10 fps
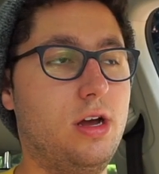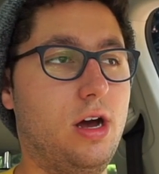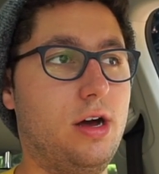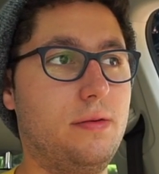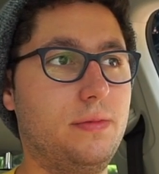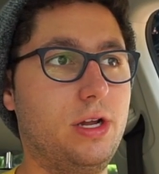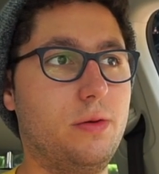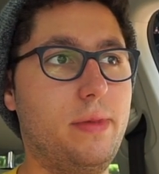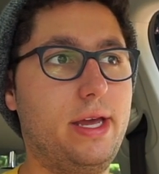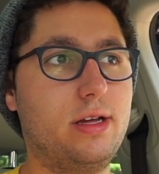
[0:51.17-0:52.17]
um, you know,
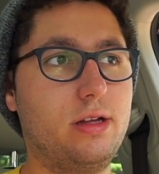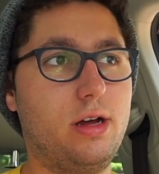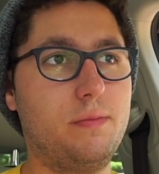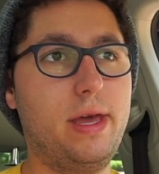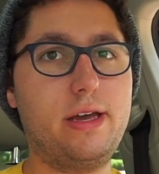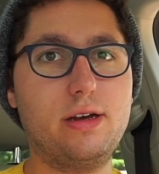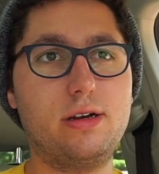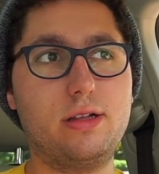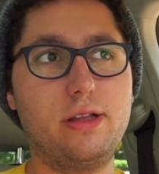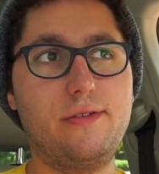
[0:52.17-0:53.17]
make a make
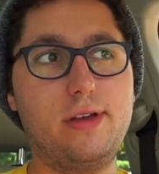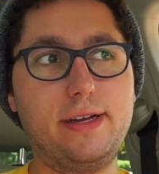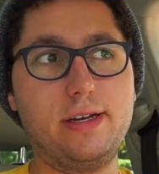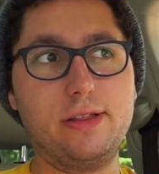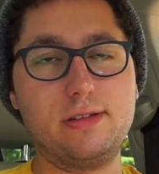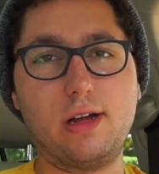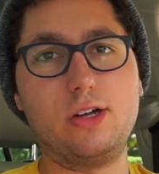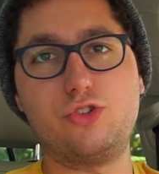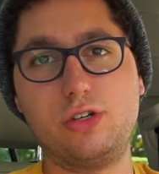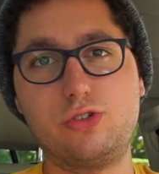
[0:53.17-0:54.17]
a living in a
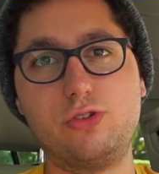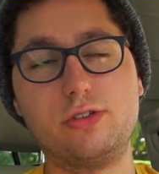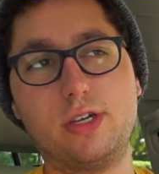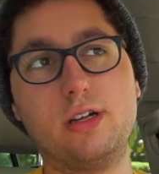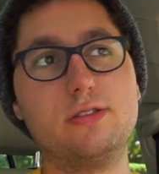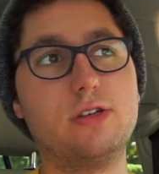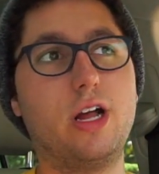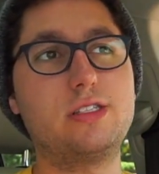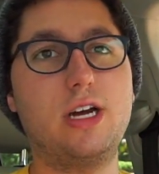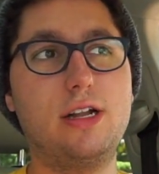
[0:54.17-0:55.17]
non-traditional sense. So
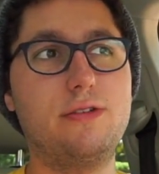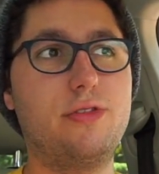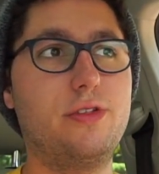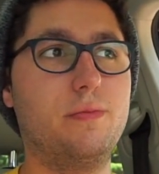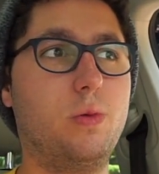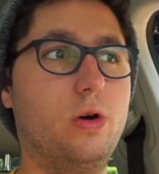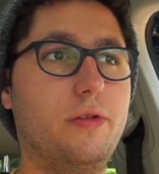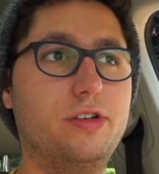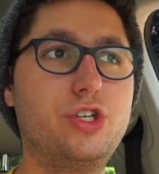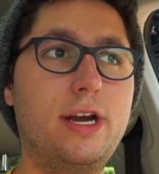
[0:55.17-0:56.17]
that's kind of the point of
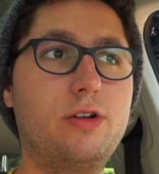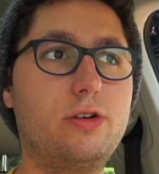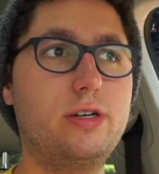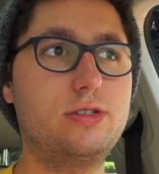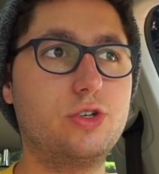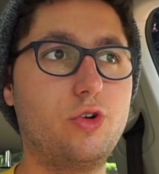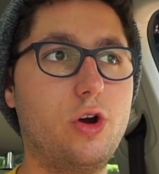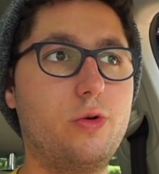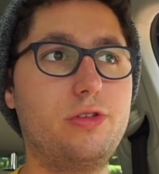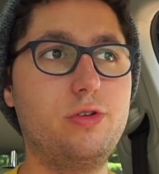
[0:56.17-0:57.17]
the channel is to
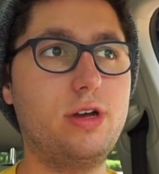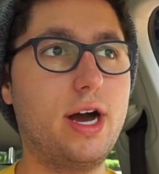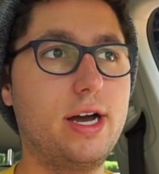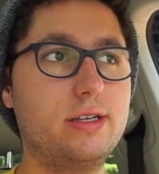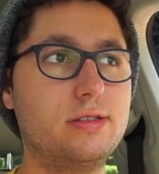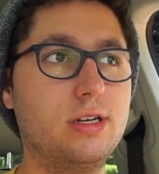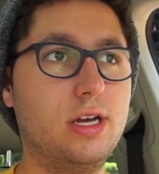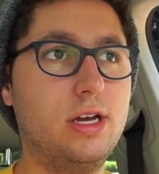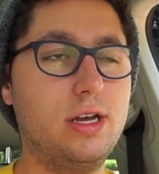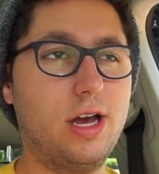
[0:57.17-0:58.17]
grow with you guys
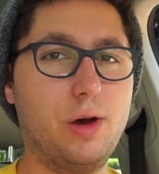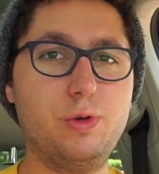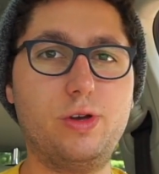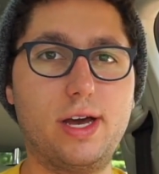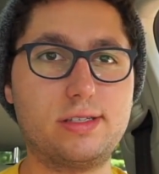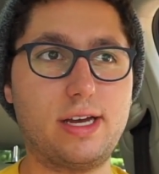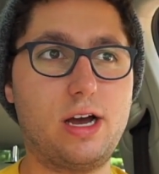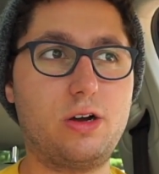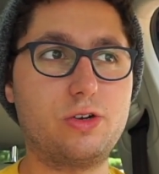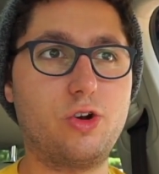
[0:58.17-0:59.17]
help you guys
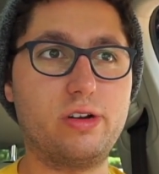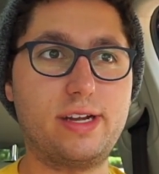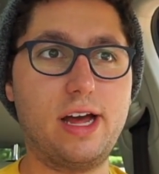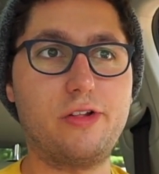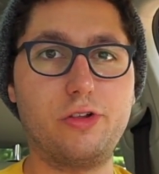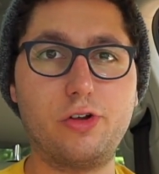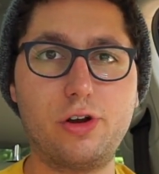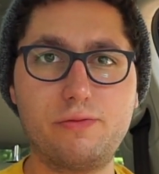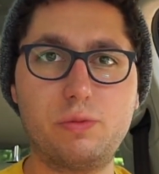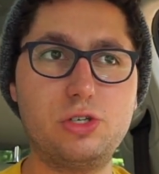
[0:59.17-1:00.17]
out, grow together,
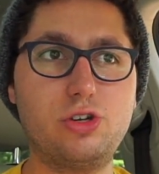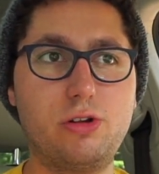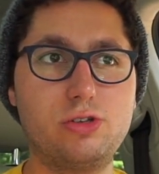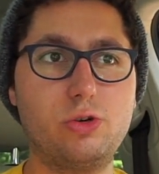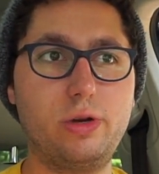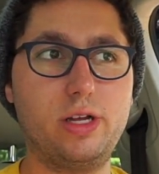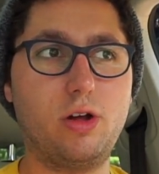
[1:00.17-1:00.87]
learn from each other so we could